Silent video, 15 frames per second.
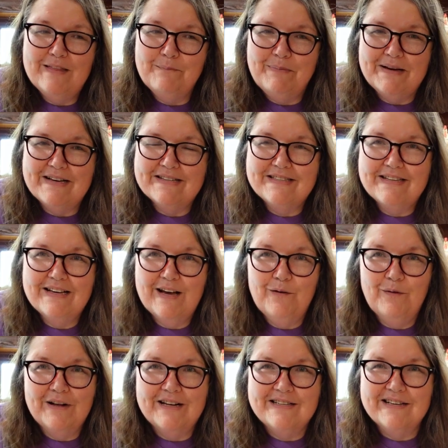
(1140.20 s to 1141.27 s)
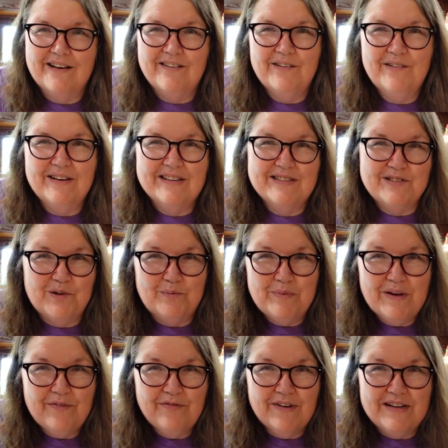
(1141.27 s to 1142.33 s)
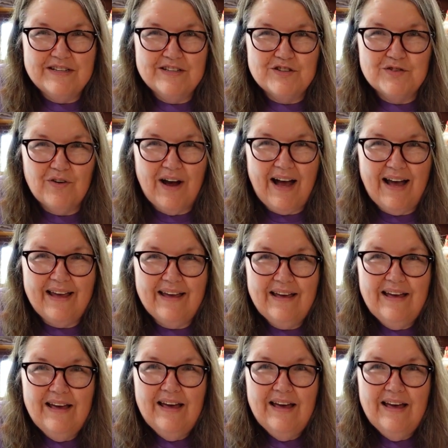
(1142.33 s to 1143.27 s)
the biggest thing I want to tell you is don't be afraid to try.